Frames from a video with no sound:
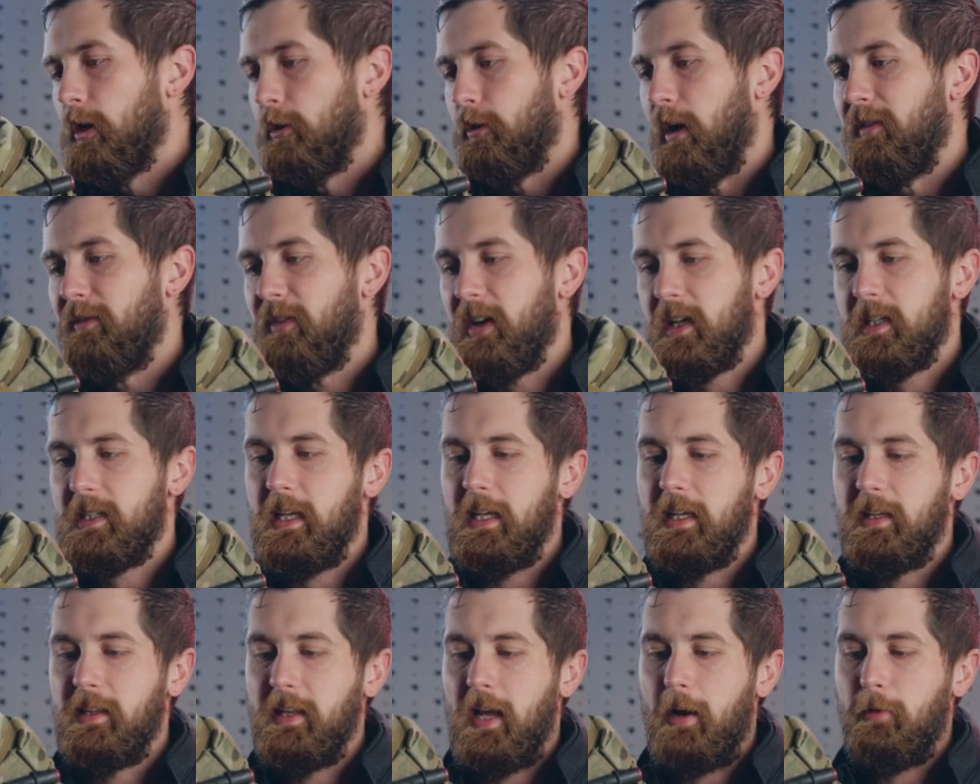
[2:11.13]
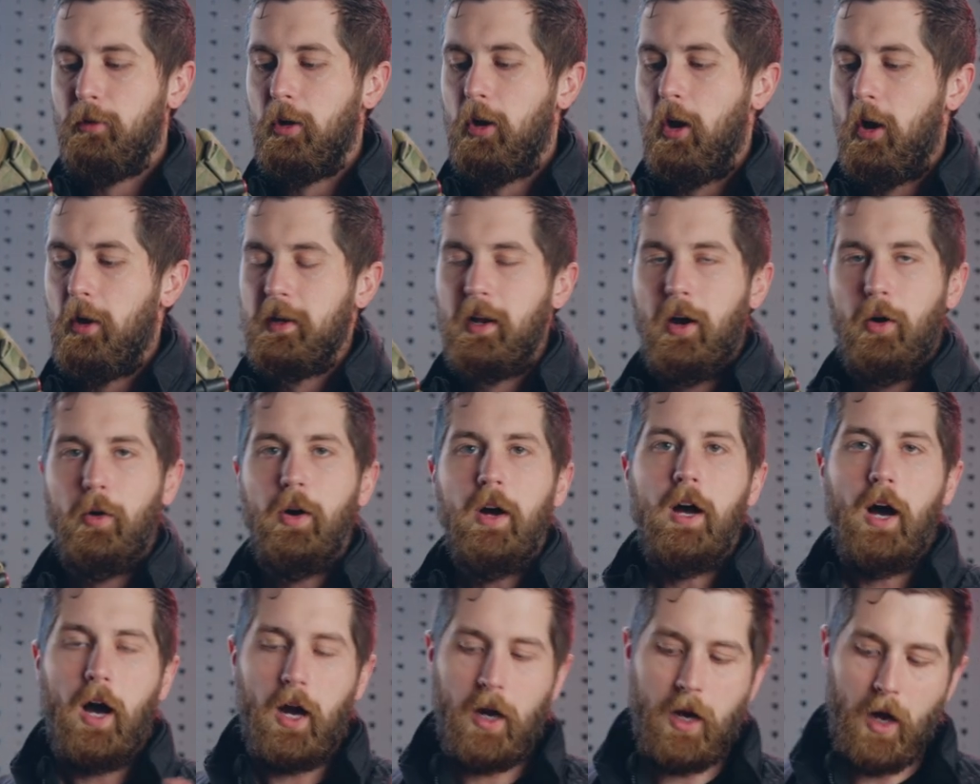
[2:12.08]
great vest in that regard. Now,
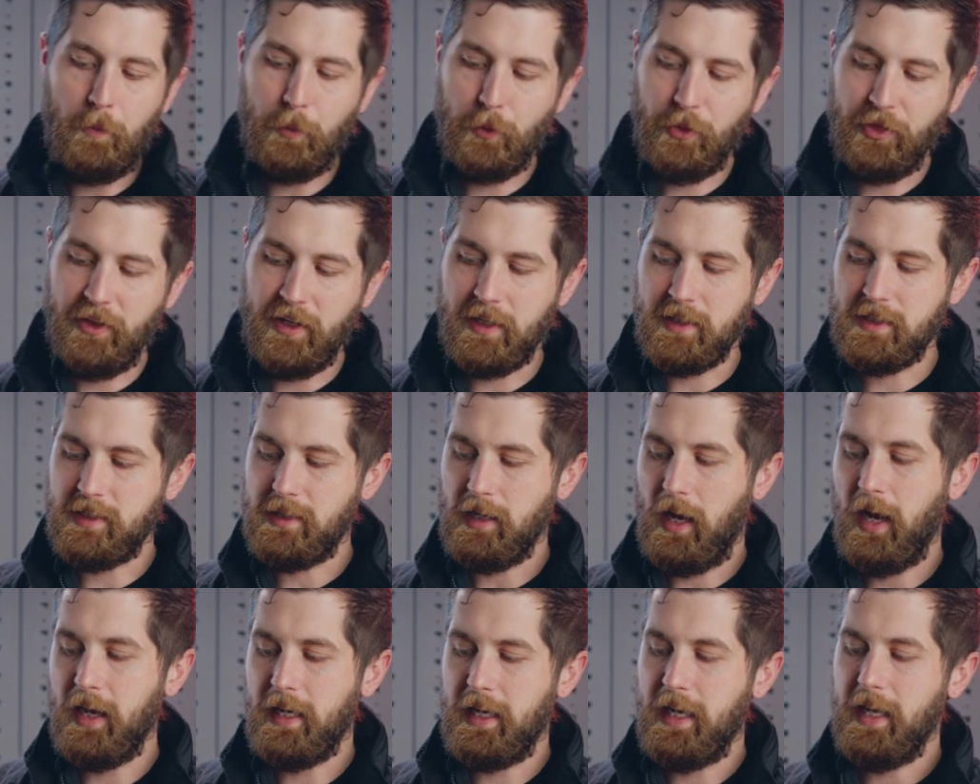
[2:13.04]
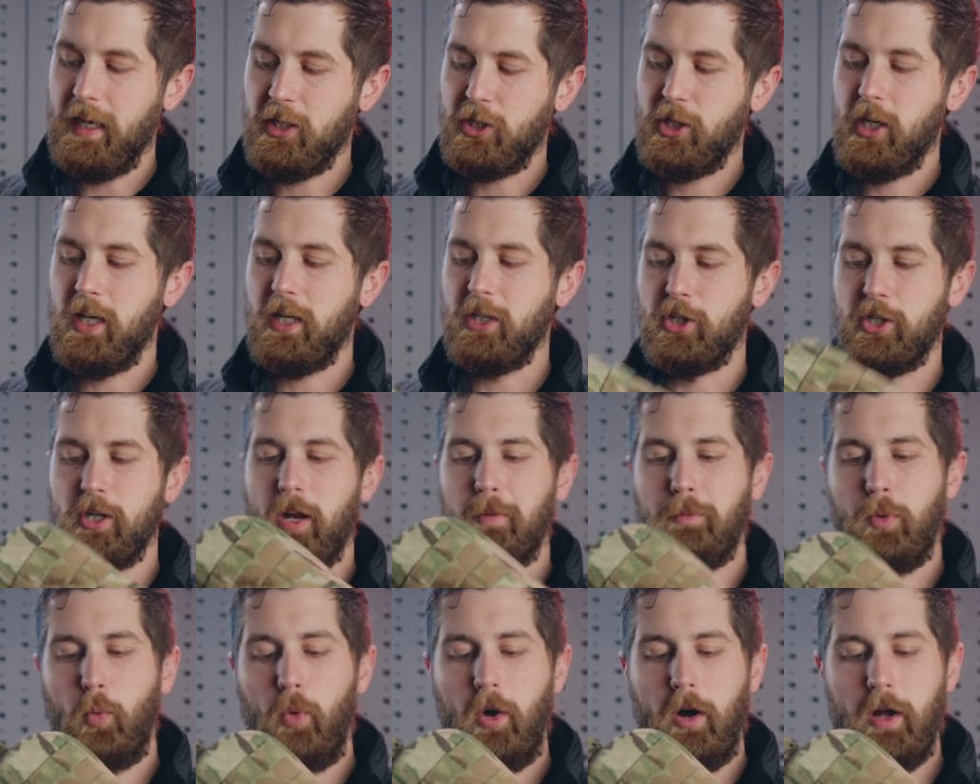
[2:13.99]
a couple things I can't change.
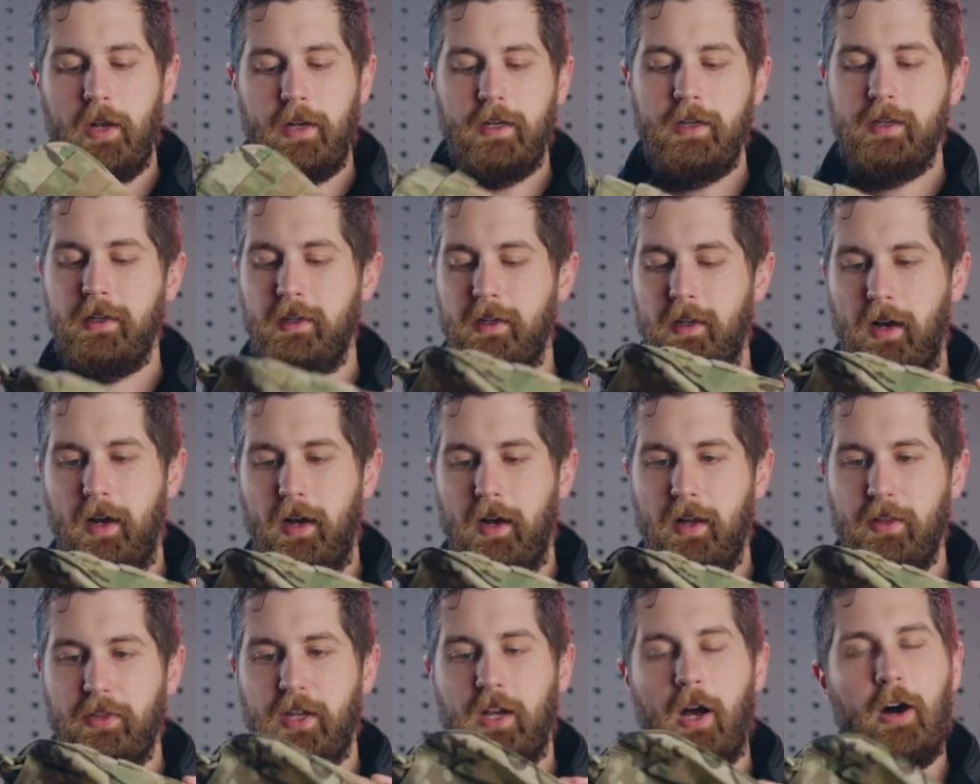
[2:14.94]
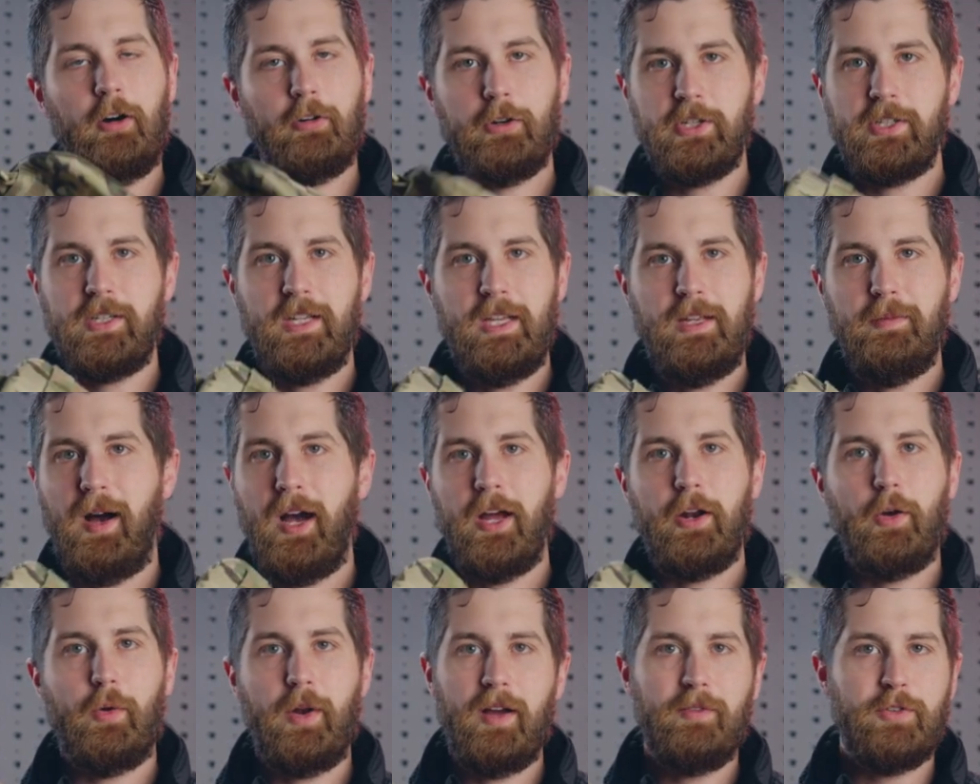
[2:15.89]
Number one, uh, the color scheme.
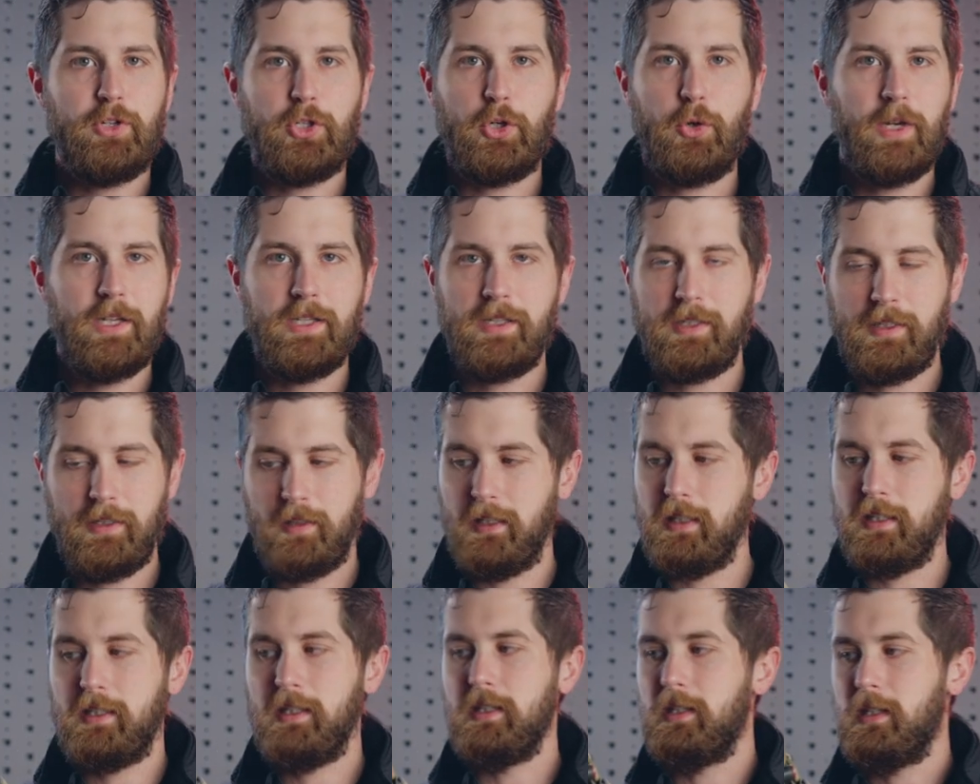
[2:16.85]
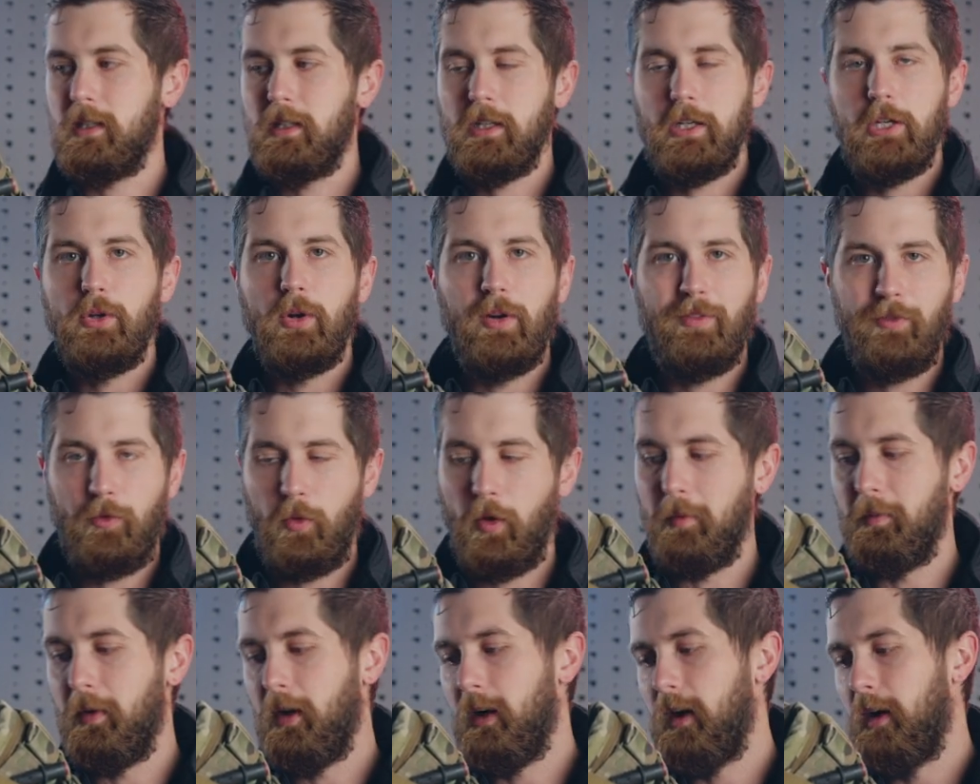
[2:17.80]
I don't have a choice. This is the
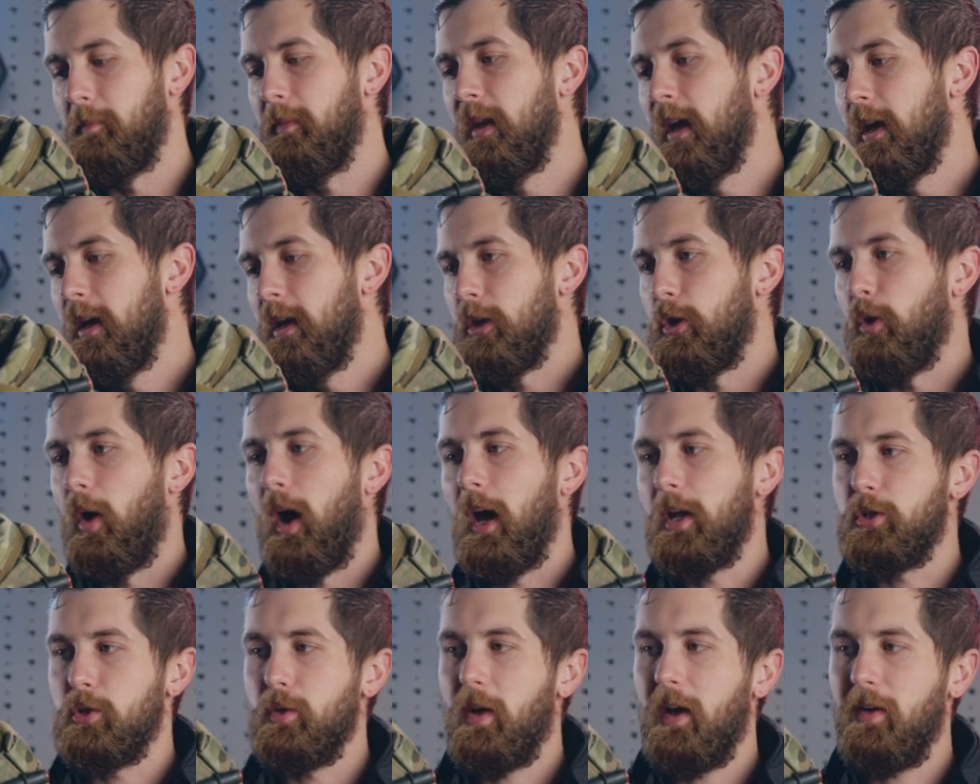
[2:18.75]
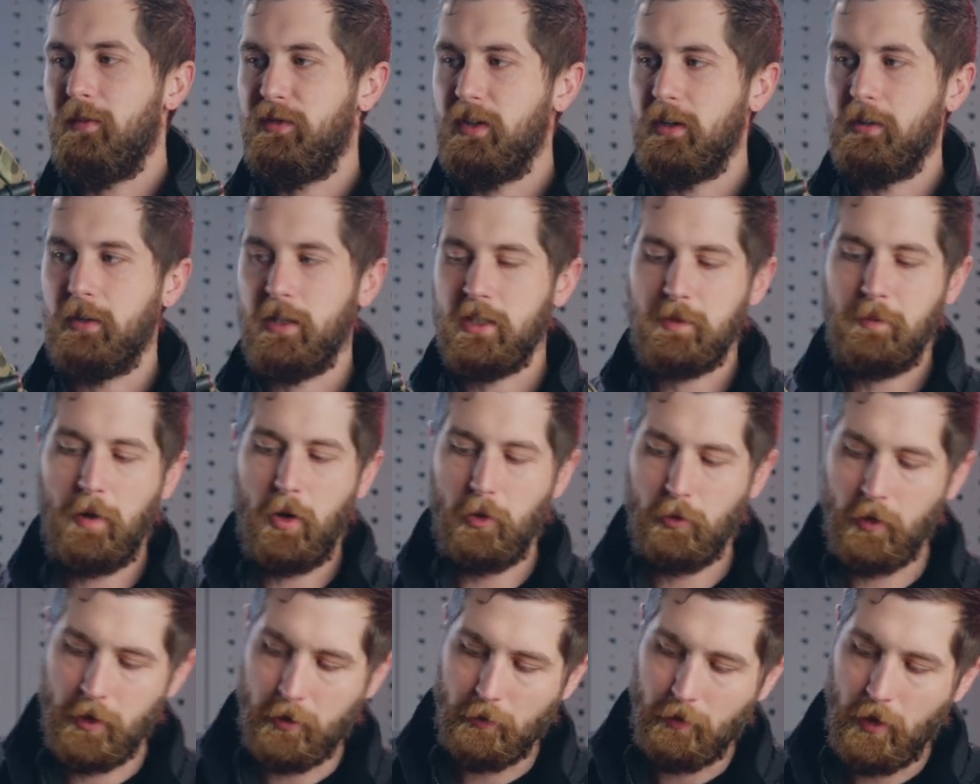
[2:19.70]
uniform. Um, you know, I do have feelings
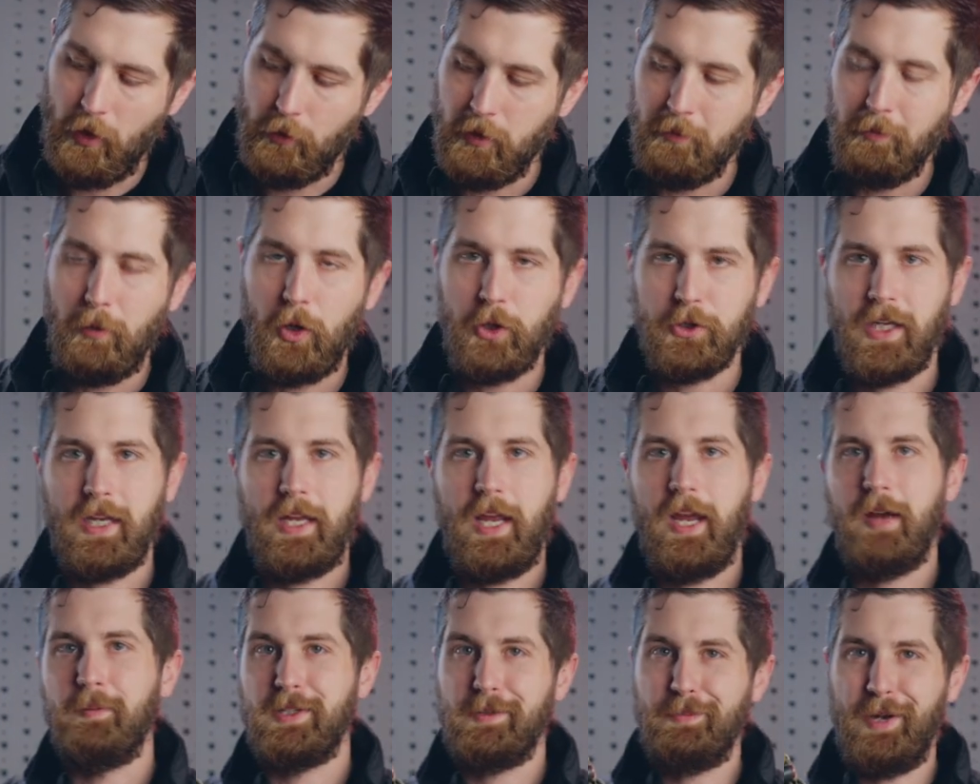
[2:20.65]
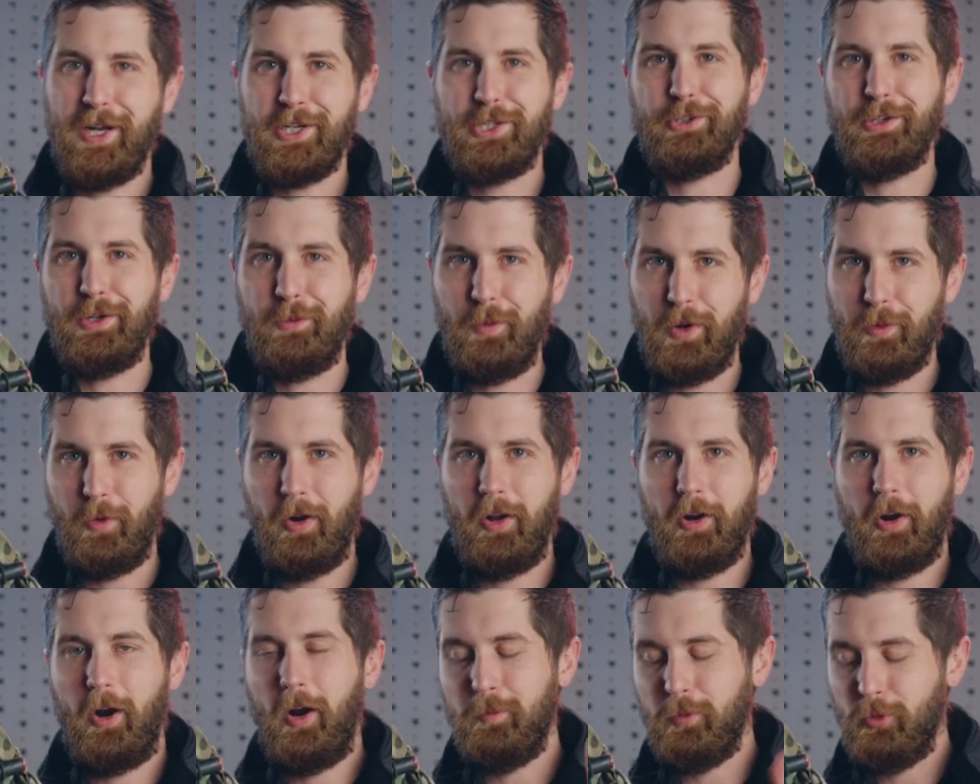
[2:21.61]
about running around in multicam, especially when we're
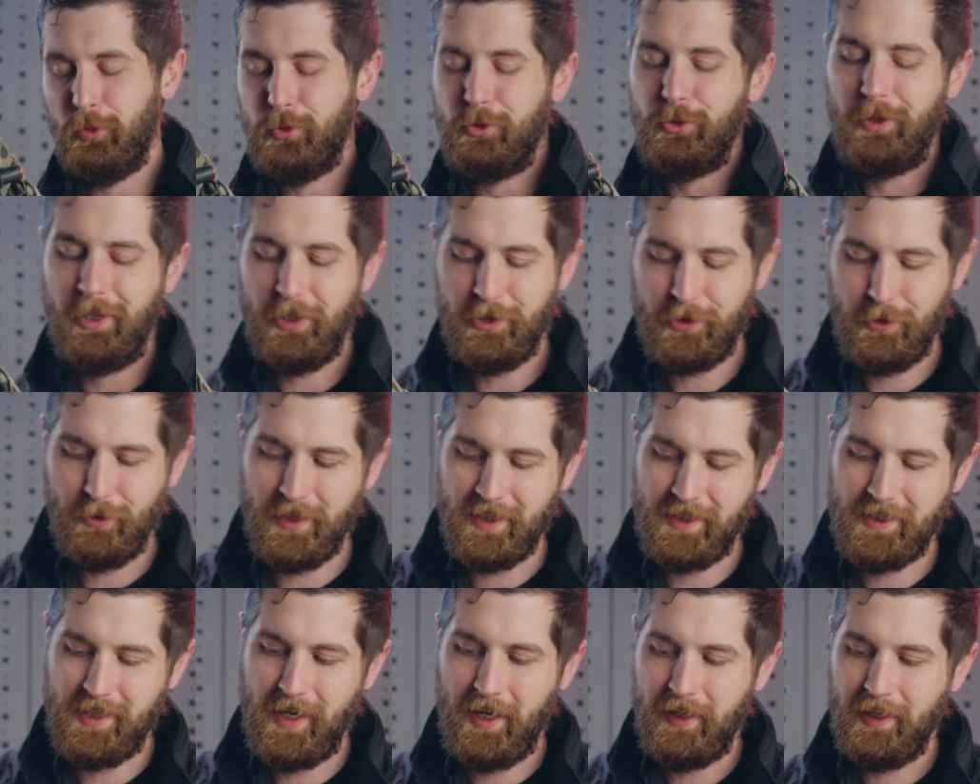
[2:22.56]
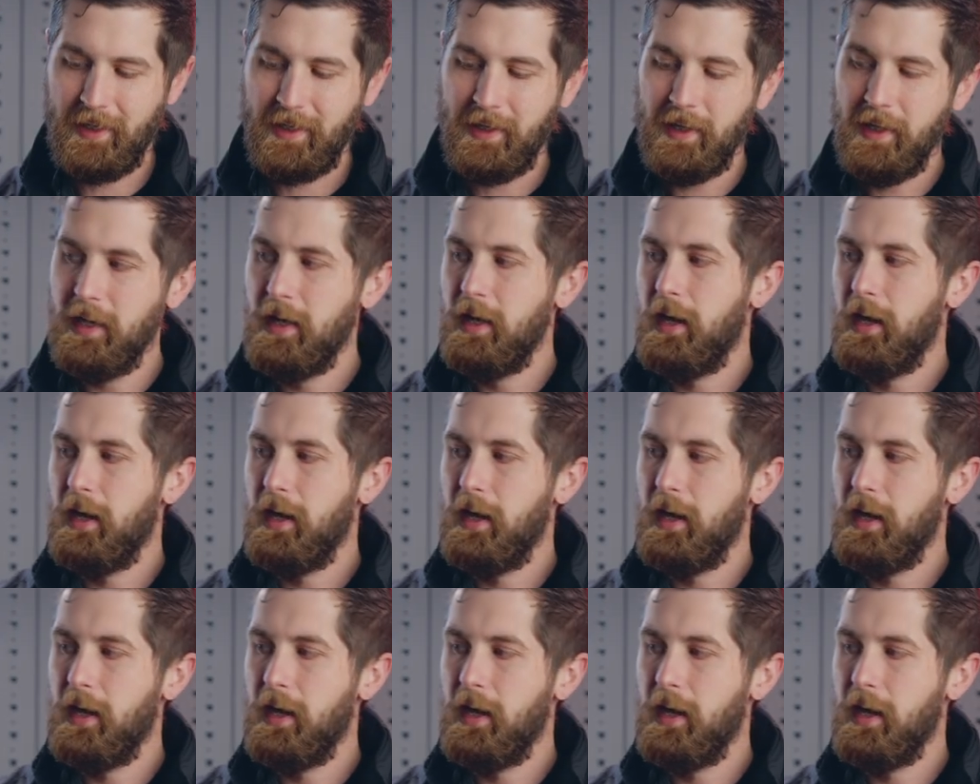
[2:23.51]
unarmed, which we'll get to in a second.